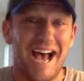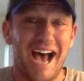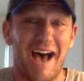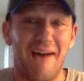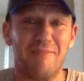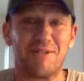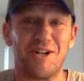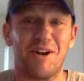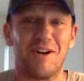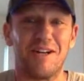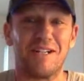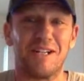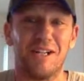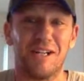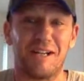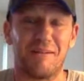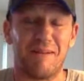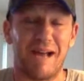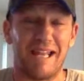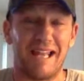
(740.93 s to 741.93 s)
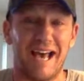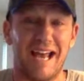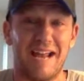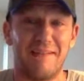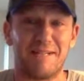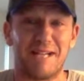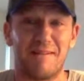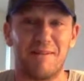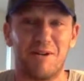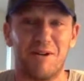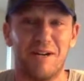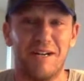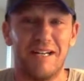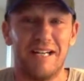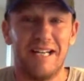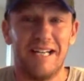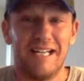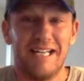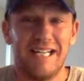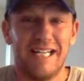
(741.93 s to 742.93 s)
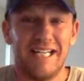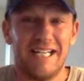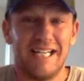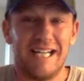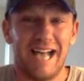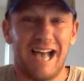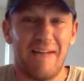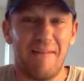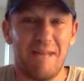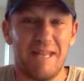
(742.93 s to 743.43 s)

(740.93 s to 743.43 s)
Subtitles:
I'm starting to look at my lineups and I'm going, I